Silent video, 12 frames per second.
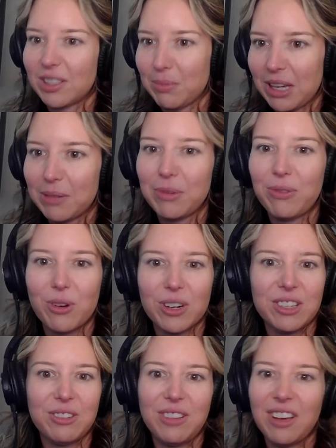about it before.
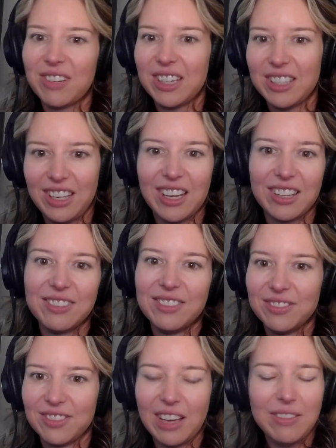You love it. Yeah.
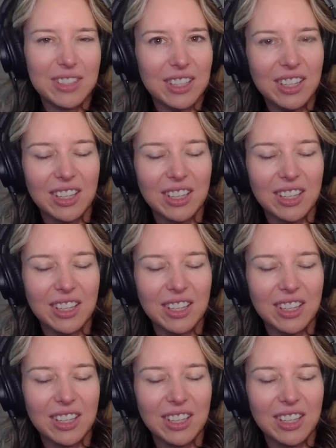I haven't seen it